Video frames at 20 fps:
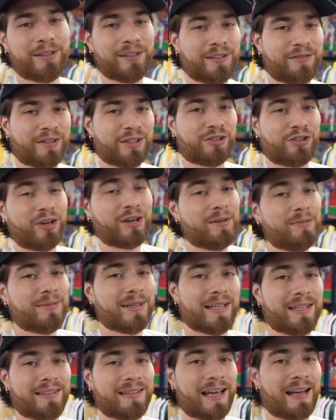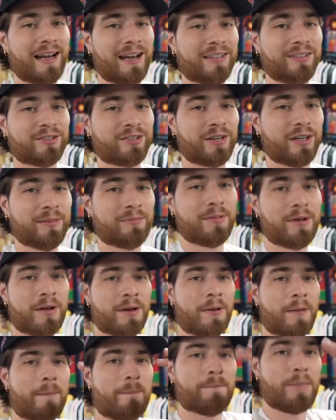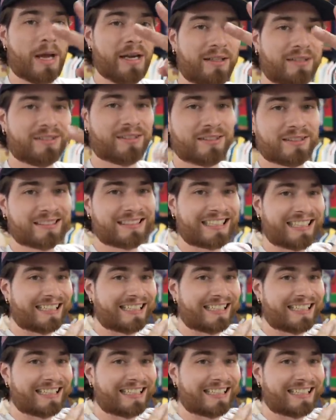Live the dream, eat that ice cream. Peace.